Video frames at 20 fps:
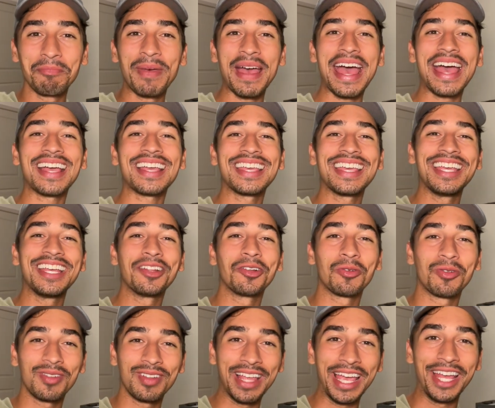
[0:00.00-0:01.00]
back in
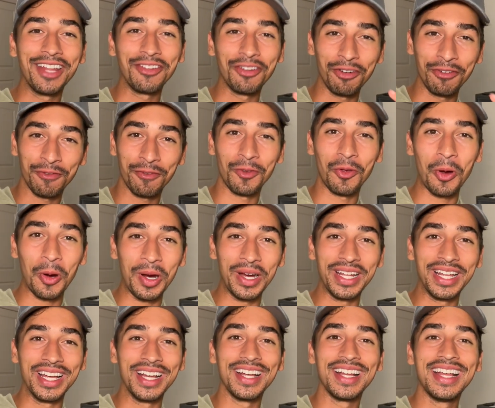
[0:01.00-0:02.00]
Orlando,
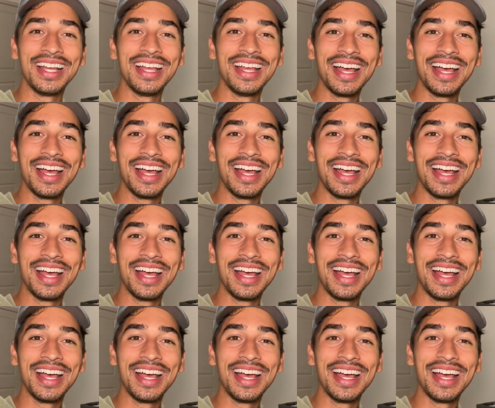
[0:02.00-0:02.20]
Florida.